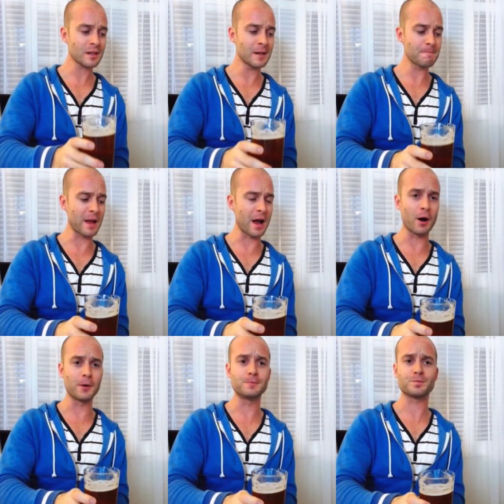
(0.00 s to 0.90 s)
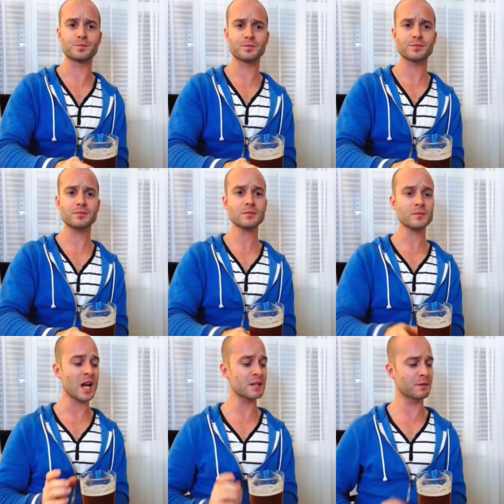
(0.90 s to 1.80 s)
Now,
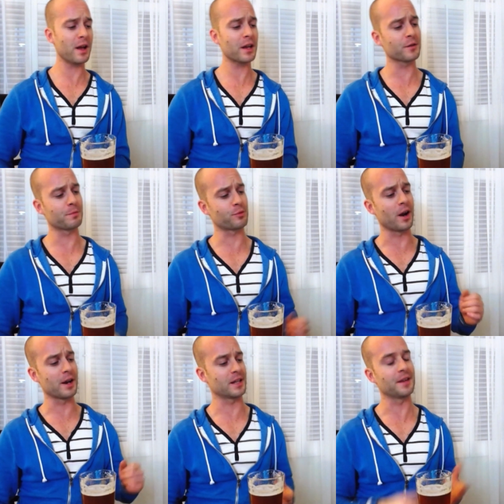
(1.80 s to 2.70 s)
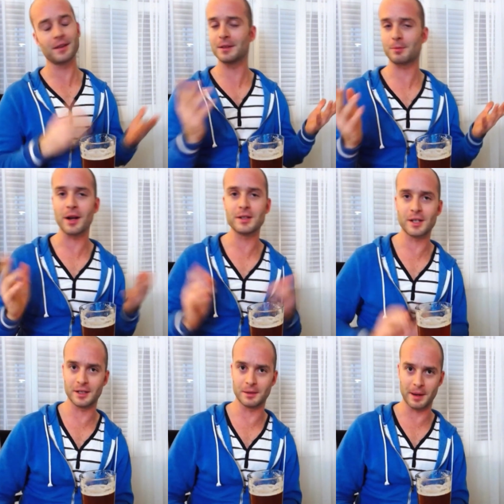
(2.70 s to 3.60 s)
as to value of price, it's probably just
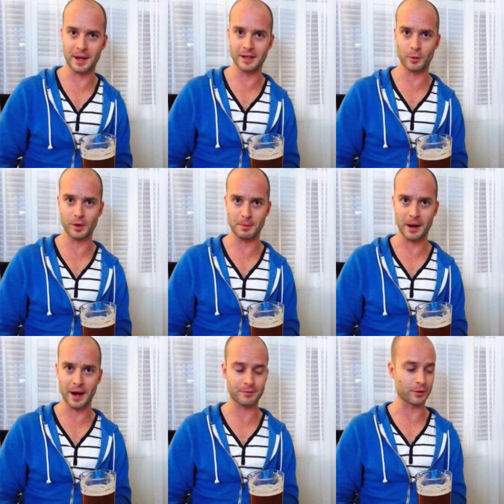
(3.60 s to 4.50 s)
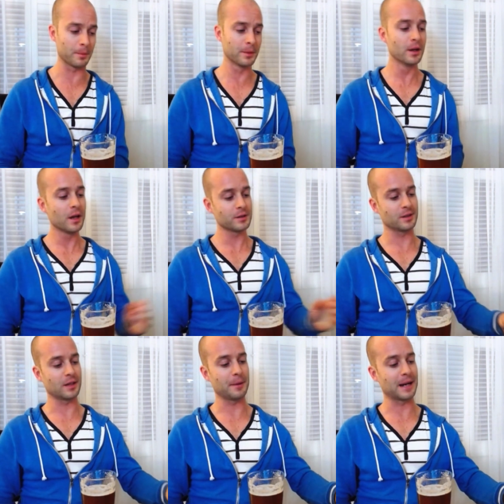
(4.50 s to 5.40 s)
going to depend on where you buy it from.
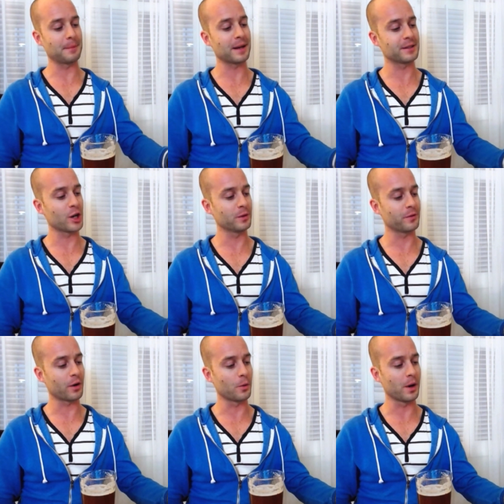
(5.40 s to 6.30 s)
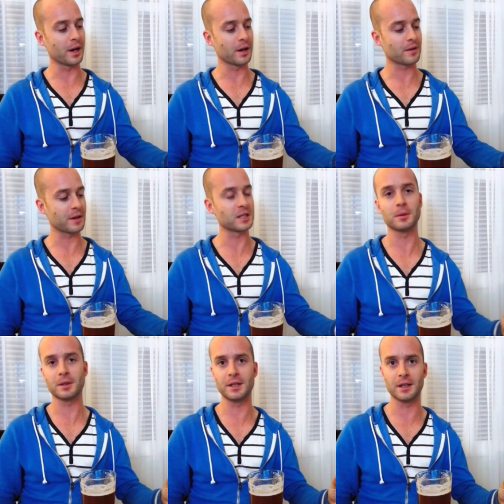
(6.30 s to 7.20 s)
So, I mean, I'm not terribly far away. I was able
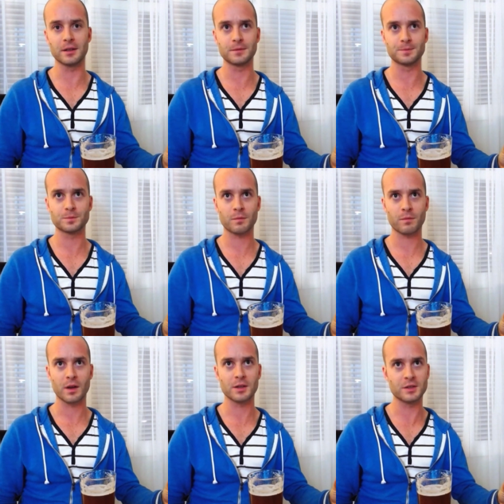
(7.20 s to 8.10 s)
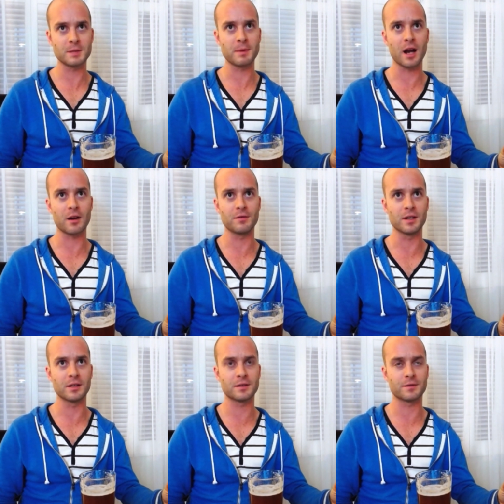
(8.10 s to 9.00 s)
to get a six-pack of
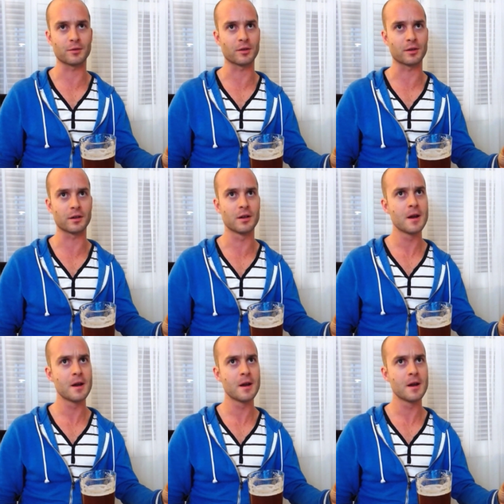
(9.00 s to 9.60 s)
this for,